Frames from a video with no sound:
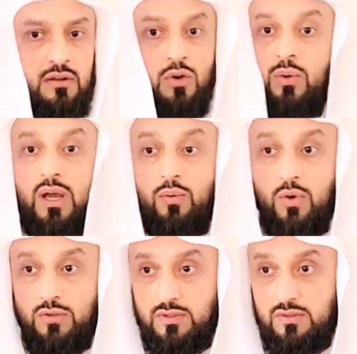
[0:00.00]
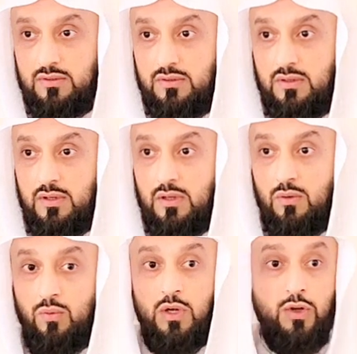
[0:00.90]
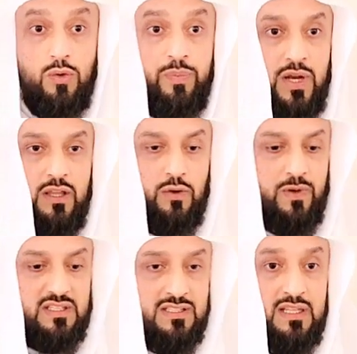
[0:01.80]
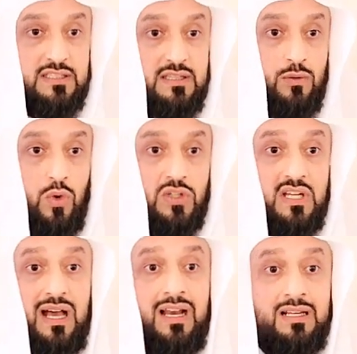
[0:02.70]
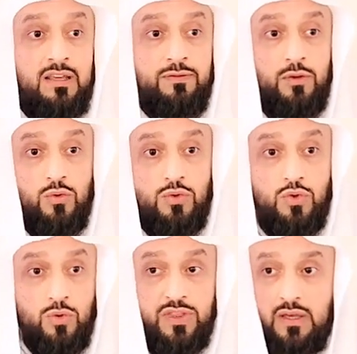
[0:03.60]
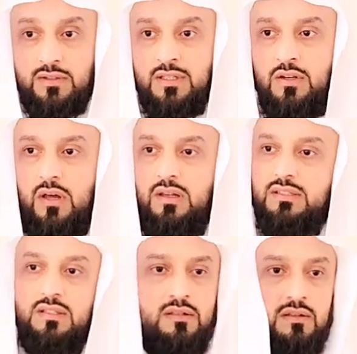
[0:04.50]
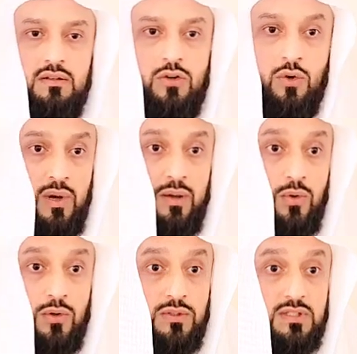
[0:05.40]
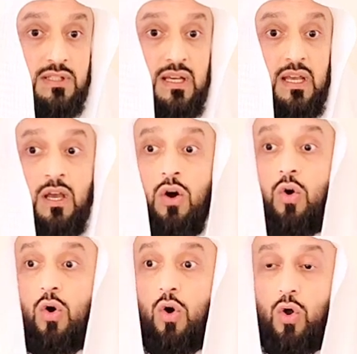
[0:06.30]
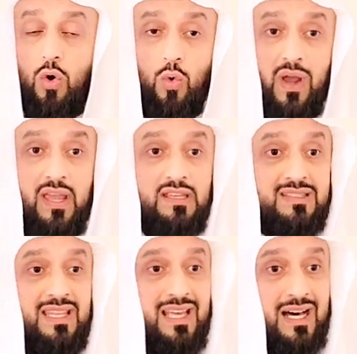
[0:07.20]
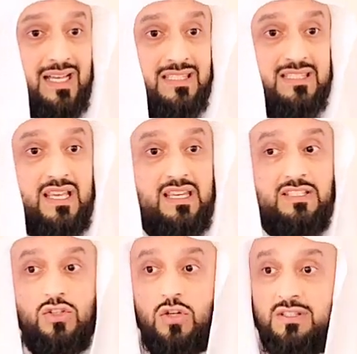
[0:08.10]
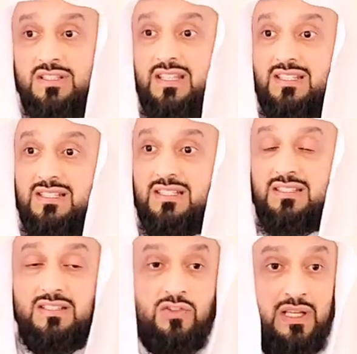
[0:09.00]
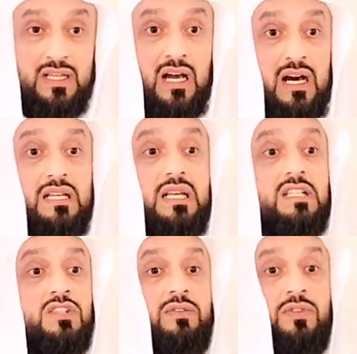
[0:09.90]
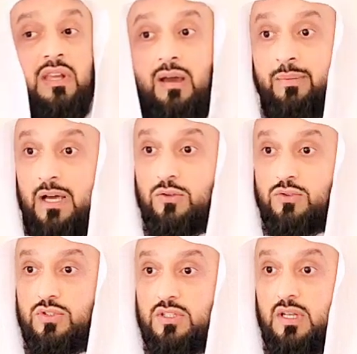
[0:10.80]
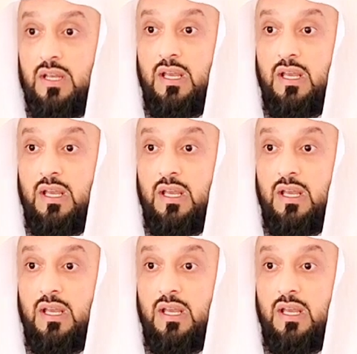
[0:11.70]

No, I won't. Will you break your fast? Here's the water, I'll give you $2,000. No, I won't. Always the answer is consistent regardless of the amount.